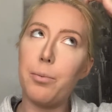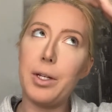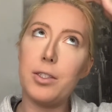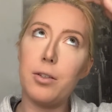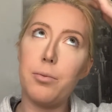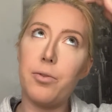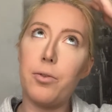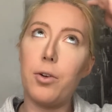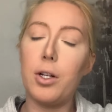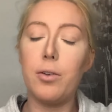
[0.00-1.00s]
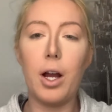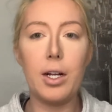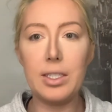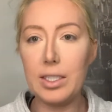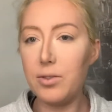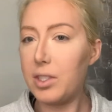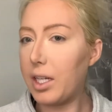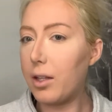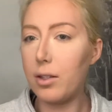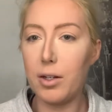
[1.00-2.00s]
pencil before, honestly, it was
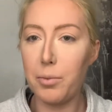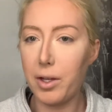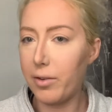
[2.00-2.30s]
like a little bit